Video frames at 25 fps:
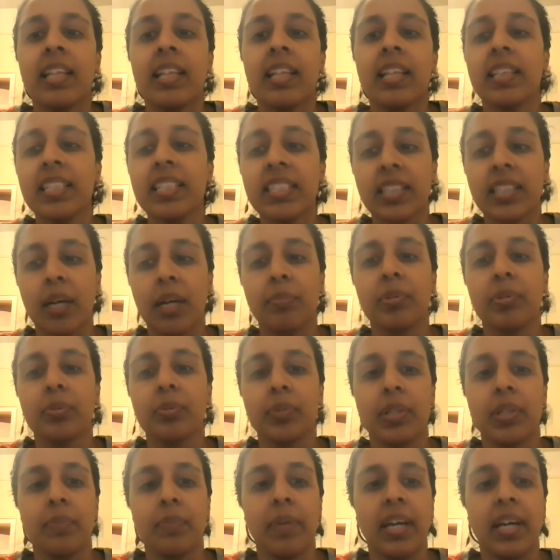This coupled
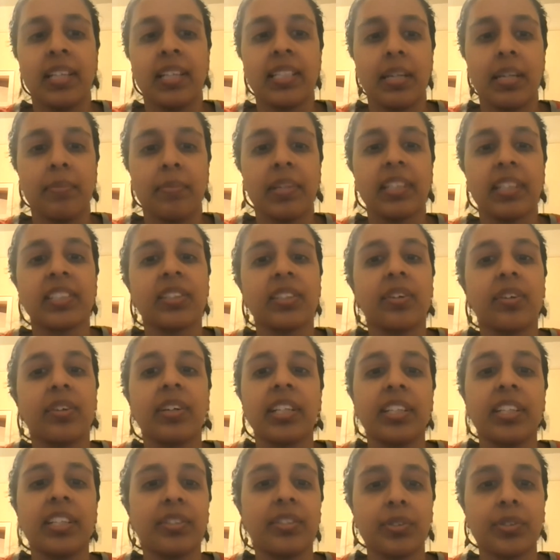with the pandemic has
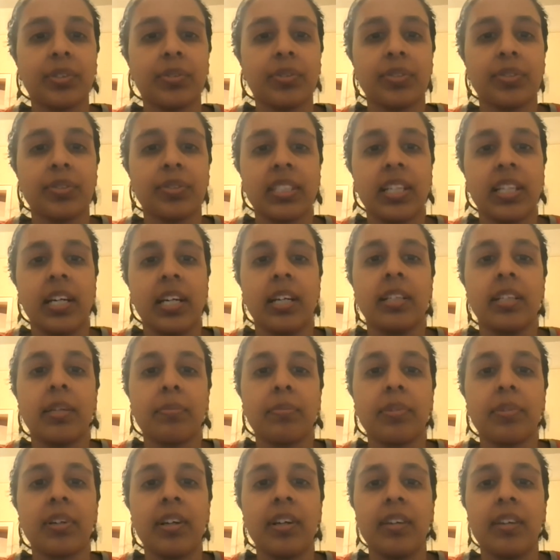already introduced a
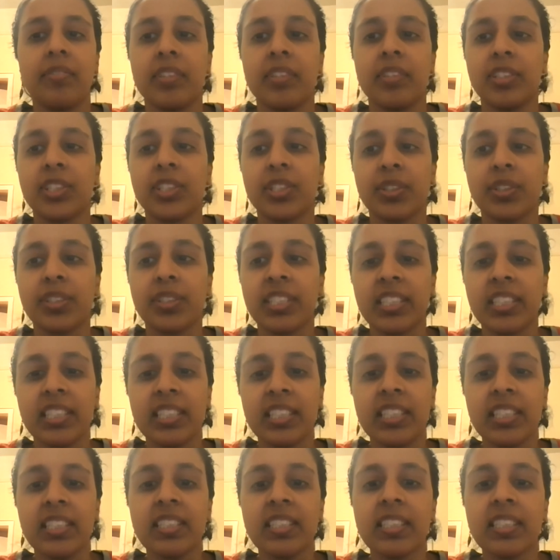number of
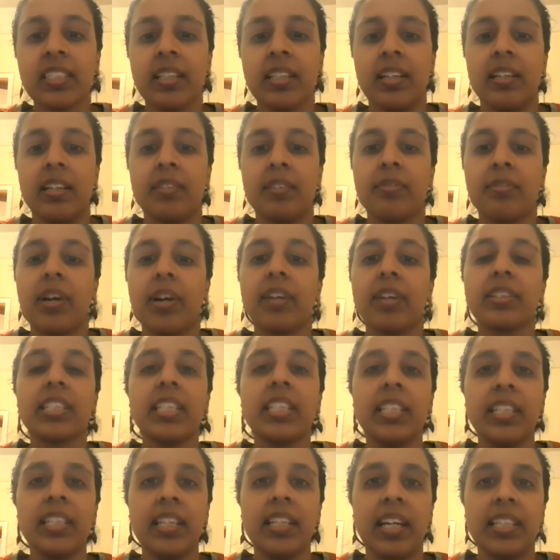uncertainties uh, around
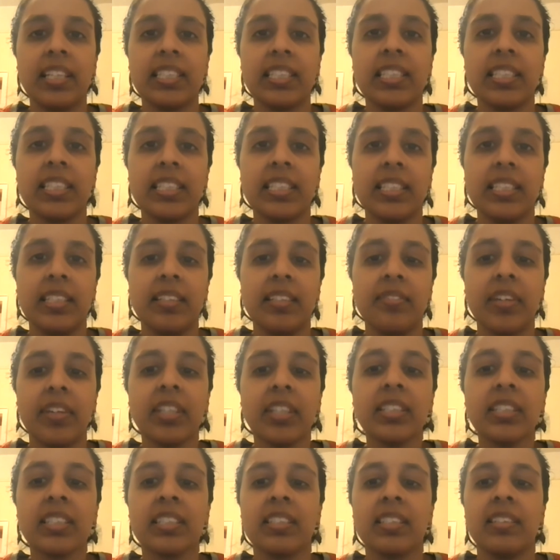key ICC
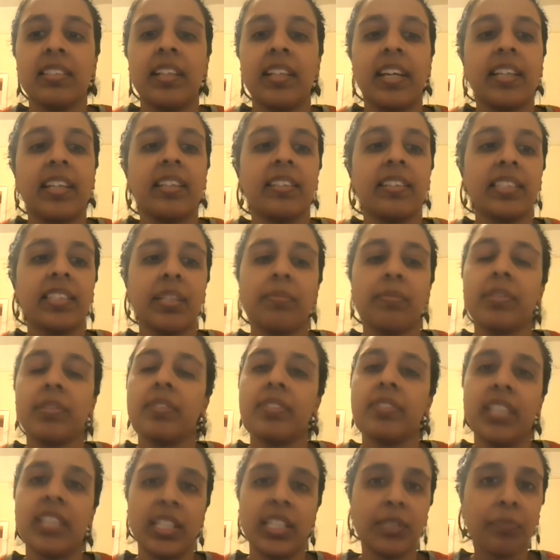events like the Assembly of
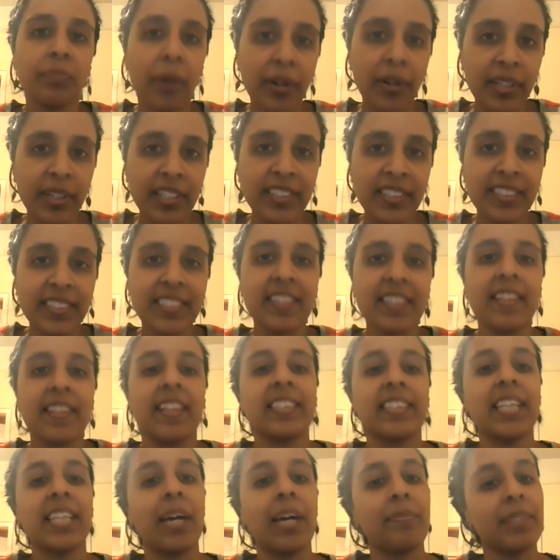States parties
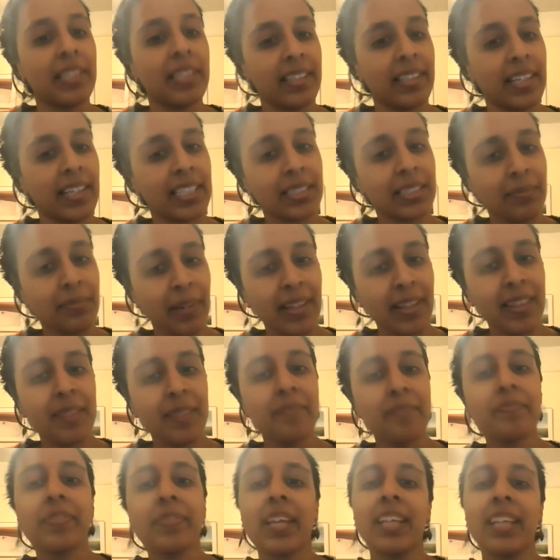that's happening next month
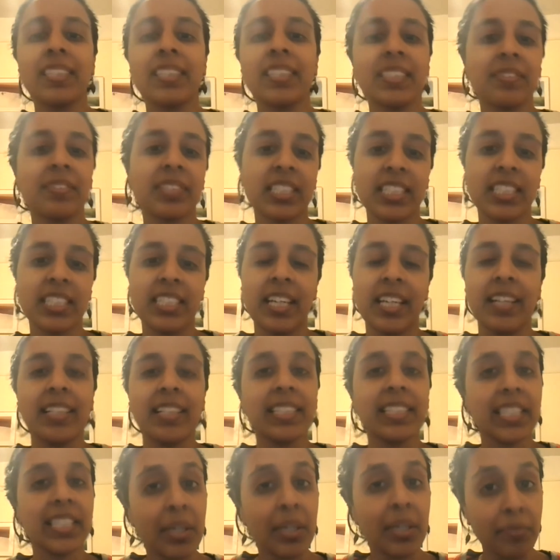and civil
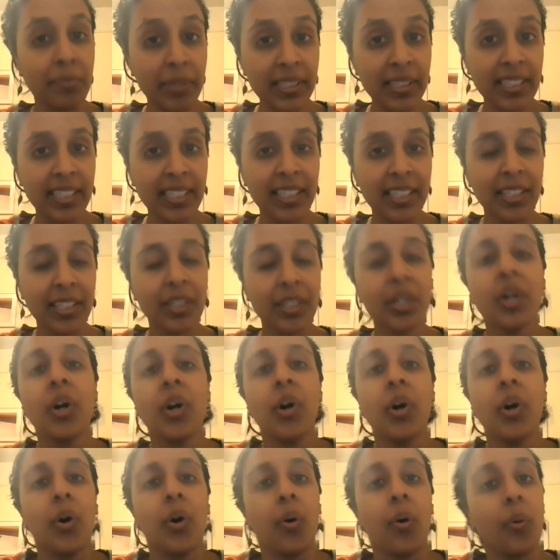society's ability
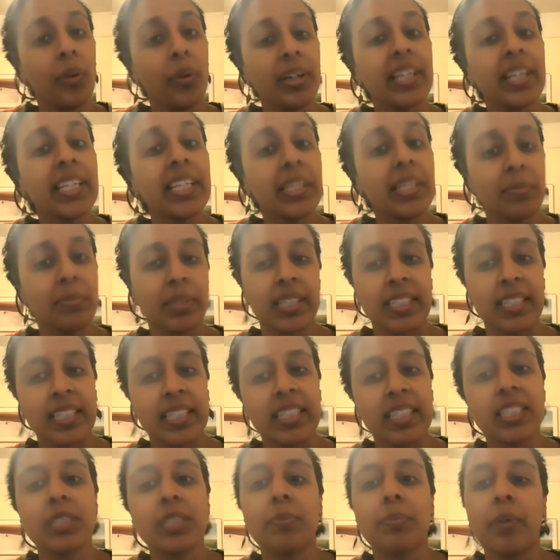or
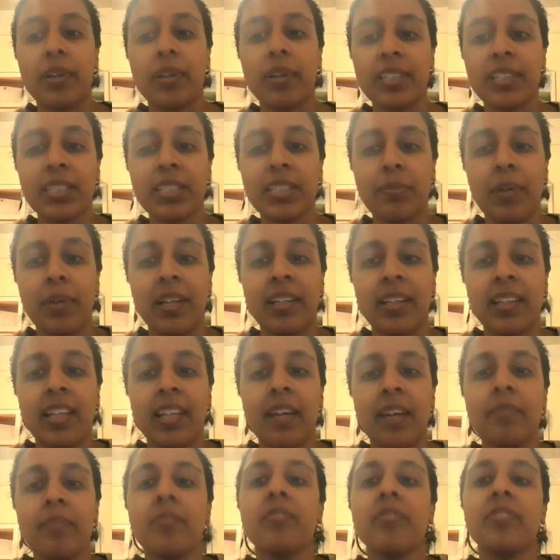inability to participate in
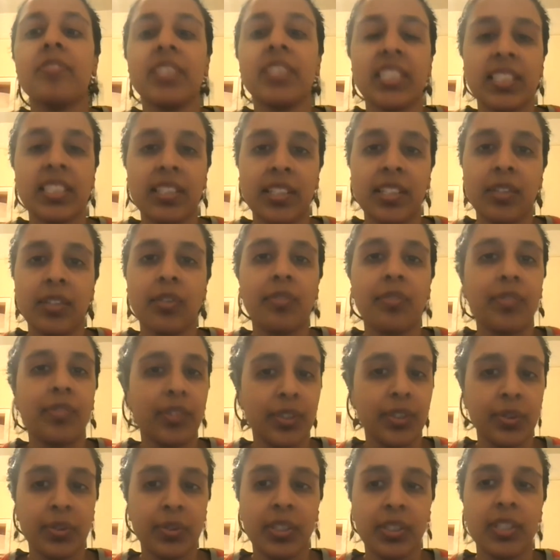them physically or
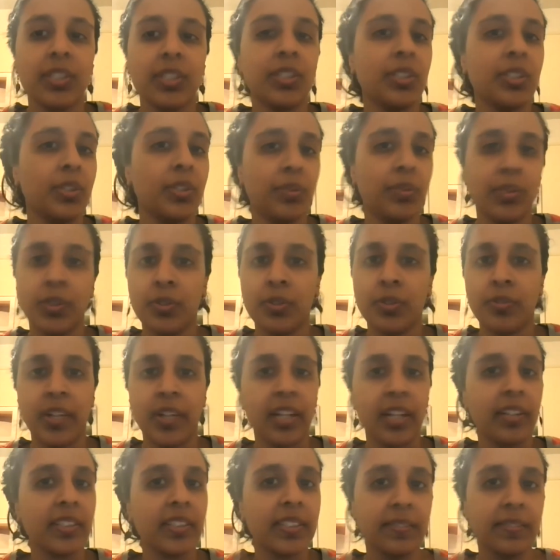virtually due to
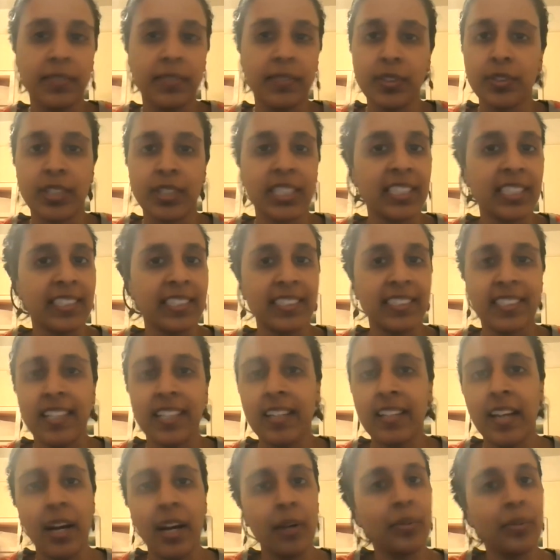various restrictions that
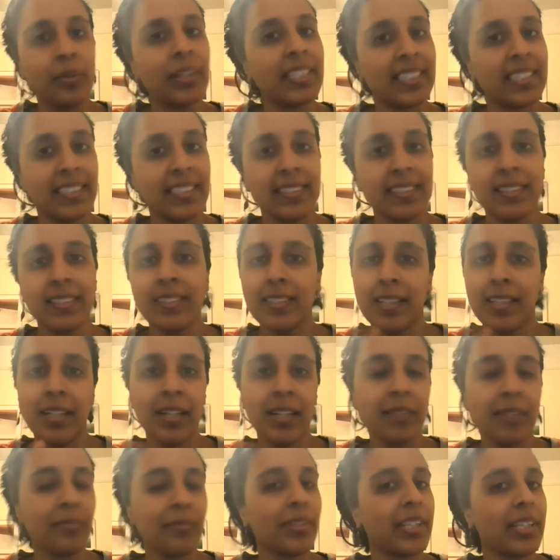now exist
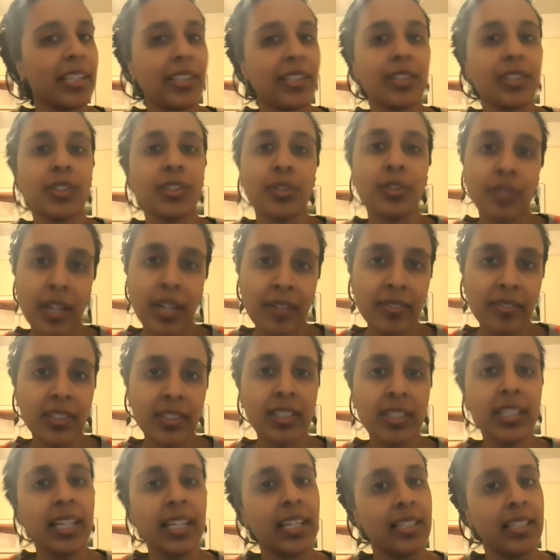uh, related to
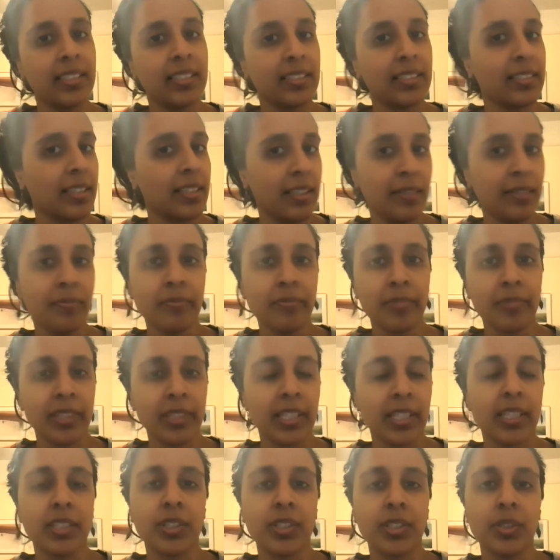travel and um,
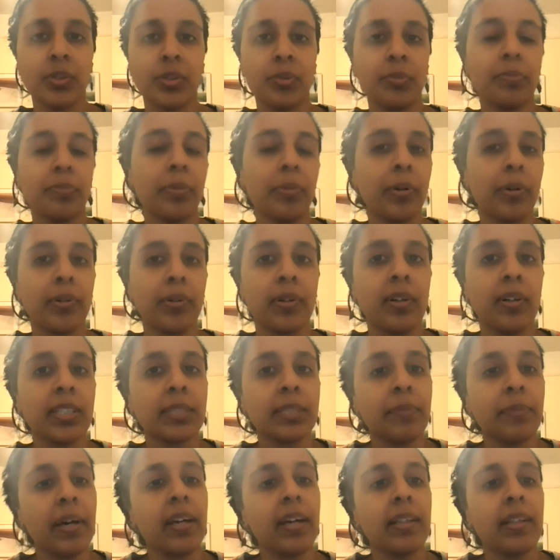related to protocols
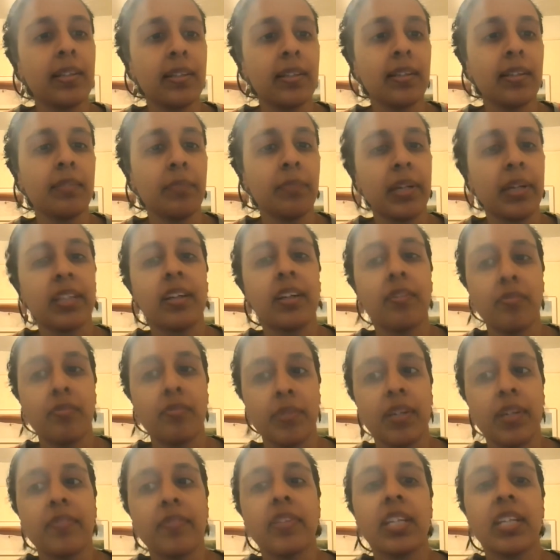by the, by the
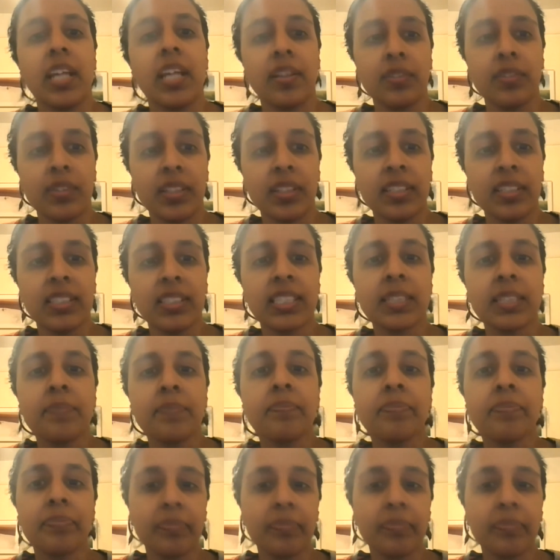government of the Netherlands.